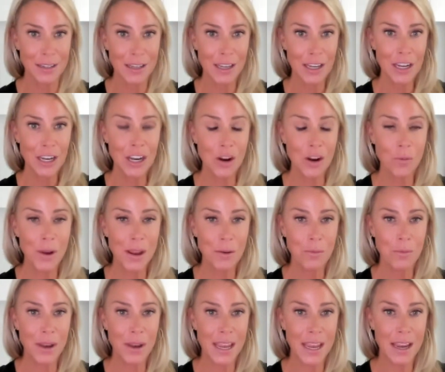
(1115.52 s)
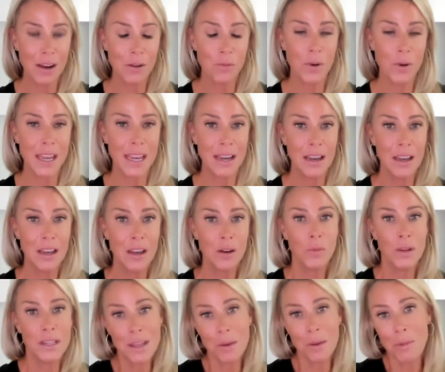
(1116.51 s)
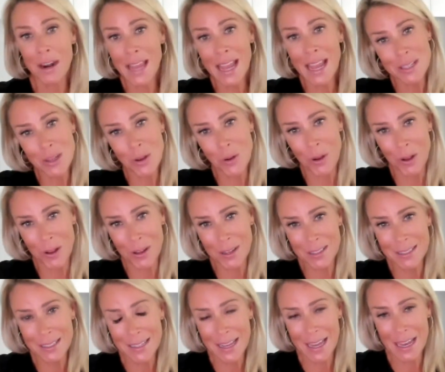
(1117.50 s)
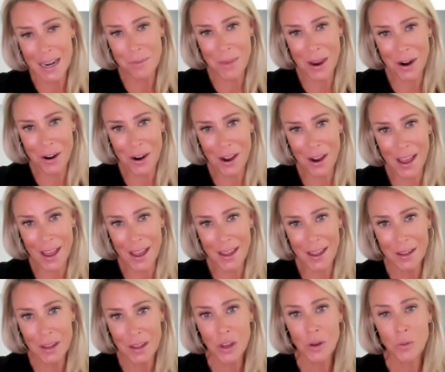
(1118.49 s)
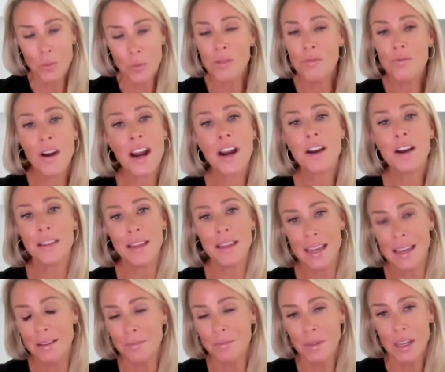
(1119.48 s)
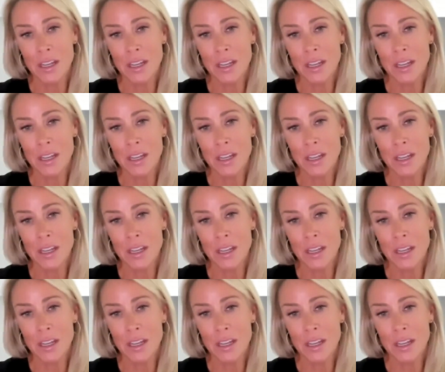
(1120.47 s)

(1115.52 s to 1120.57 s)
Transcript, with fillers: You know, we, we, we, when someone gets old in America, we rarely,